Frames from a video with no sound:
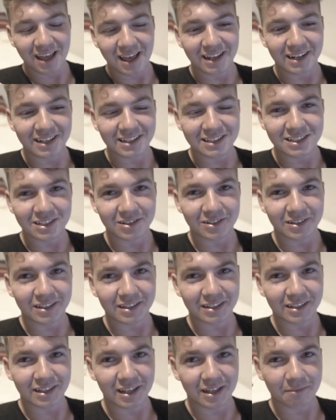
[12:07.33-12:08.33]
and he's
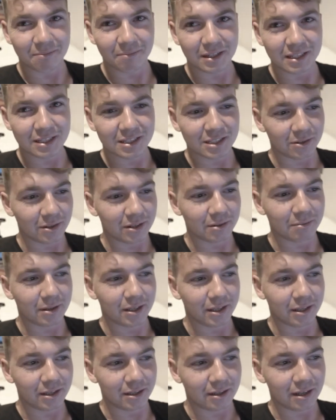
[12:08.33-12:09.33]
doing, um, he's doing
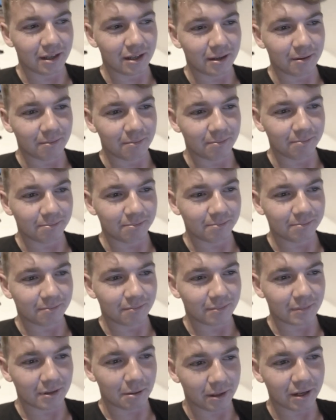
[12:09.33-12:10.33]
me um,
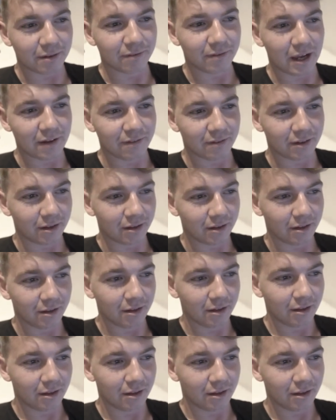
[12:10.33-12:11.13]
a big favour.